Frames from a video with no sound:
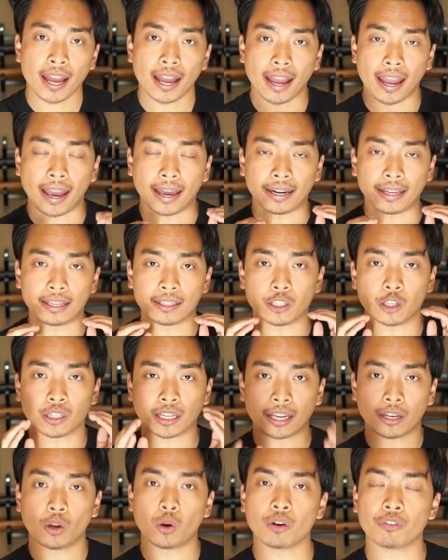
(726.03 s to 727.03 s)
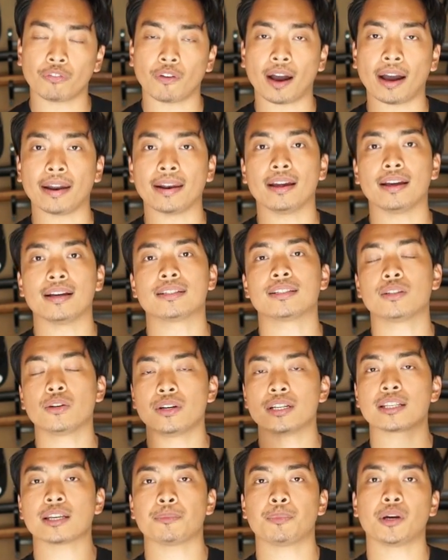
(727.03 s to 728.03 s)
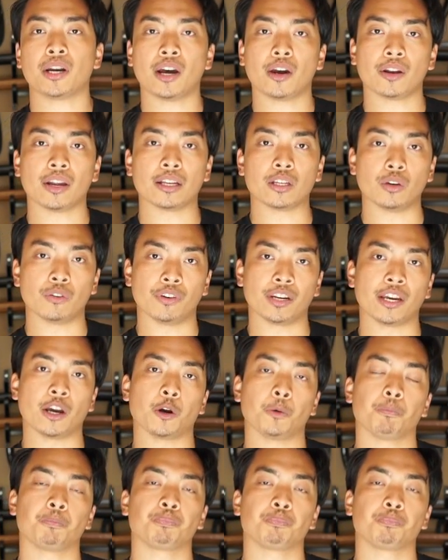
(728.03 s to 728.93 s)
and you'll get notified as soon as I put out a new video.